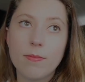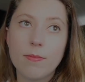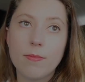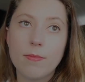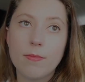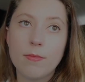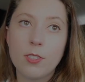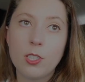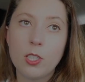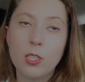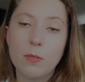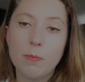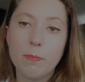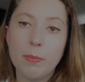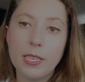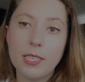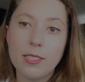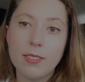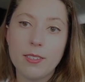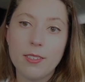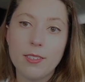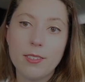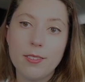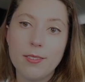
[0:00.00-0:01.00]

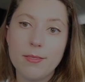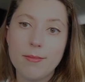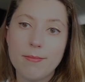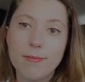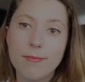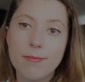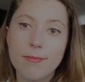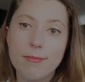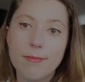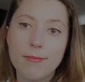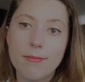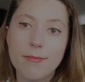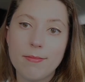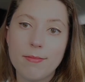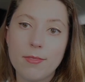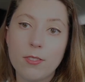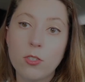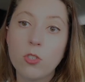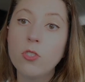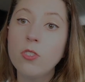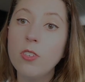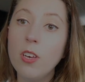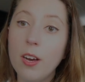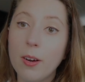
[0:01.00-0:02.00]
spices.
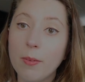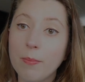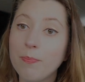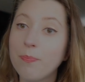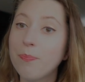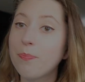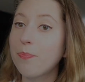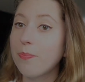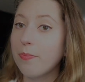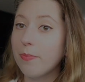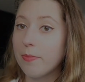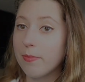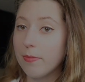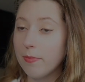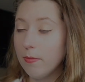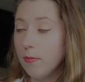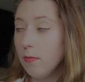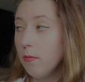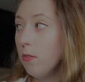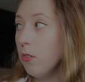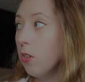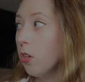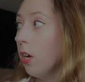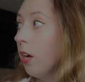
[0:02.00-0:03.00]
So
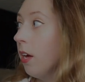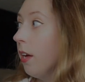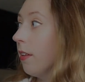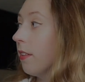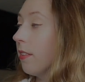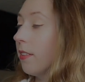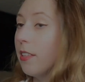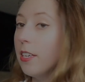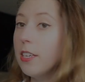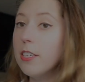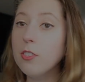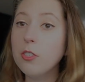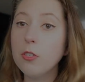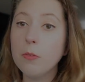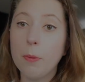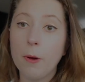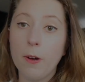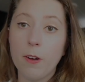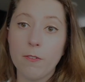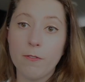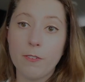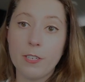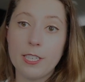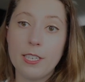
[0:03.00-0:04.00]
these are
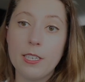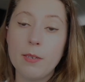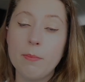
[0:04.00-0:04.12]
perfect. He